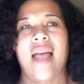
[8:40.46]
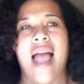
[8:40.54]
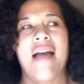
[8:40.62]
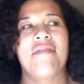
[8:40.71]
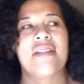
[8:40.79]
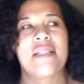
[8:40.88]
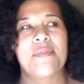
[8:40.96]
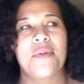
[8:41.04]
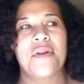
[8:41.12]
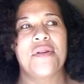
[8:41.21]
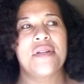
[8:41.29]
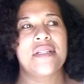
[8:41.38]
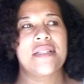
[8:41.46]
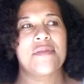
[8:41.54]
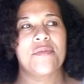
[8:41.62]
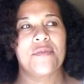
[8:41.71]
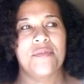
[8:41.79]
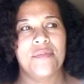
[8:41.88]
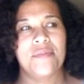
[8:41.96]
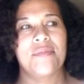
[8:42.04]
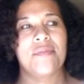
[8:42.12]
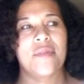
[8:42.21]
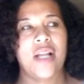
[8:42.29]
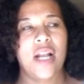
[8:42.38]
I've experienced
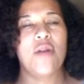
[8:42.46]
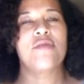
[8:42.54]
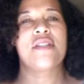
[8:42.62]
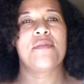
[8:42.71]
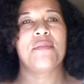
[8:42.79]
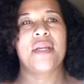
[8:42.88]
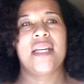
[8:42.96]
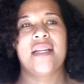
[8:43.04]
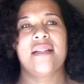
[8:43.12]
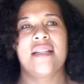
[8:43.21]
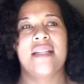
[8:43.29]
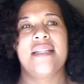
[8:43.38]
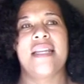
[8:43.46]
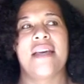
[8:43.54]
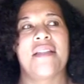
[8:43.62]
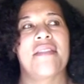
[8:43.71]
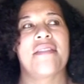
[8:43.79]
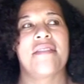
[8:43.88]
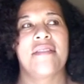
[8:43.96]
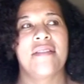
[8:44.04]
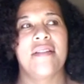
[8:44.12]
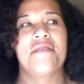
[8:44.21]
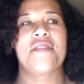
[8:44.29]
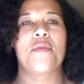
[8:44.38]
close to me the death
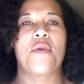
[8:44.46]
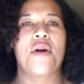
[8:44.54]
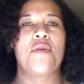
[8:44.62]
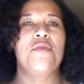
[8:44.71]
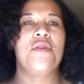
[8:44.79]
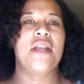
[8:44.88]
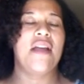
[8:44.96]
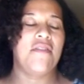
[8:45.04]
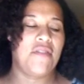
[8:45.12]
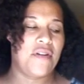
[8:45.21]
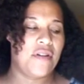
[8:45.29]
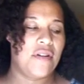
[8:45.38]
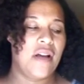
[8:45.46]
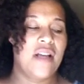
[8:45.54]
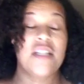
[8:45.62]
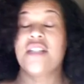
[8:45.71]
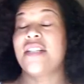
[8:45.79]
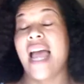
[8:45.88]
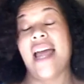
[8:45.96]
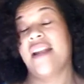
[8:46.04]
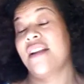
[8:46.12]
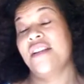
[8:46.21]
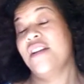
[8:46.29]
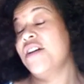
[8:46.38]
of someone who you died
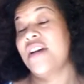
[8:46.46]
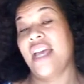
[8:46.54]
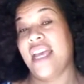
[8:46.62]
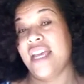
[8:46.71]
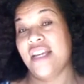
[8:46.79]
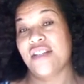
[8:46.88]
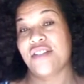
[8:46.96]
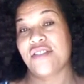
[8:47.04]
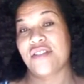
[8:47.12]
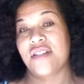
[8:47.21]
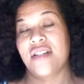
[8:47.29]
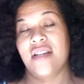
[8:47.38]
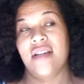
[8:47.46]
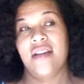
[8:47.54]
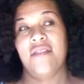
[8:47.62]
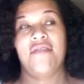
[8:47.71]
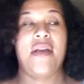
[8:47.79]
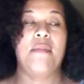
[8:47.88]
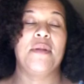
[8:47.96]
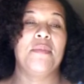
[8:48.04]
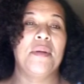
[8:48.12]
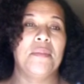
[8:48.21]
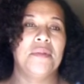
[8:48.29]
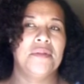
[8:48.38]
at a young age, family
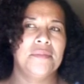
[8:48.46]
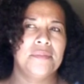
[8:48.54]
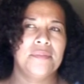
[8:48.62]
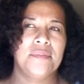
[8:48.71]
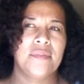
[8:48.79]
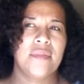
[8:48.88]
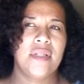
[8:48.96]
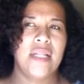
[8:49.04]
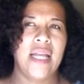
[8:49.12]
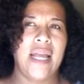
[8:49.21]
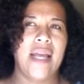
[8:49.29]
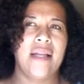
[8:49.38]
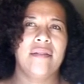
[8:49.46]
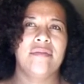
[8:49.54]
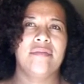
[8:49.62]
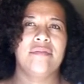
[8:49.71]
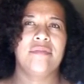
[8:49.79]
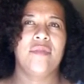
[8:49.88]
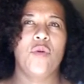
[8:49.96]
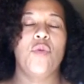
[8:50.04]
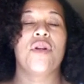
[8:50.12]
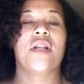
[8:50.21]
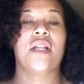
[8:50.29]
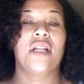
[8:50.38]
member that
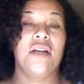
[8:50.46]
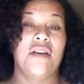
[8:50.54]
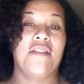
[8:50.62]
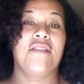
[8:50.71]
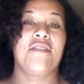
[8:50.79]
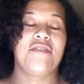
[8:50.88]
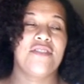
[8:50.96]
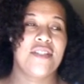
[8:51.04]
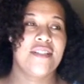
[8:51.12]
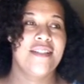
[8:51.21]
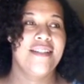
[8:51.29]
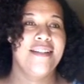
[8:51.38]
would have loved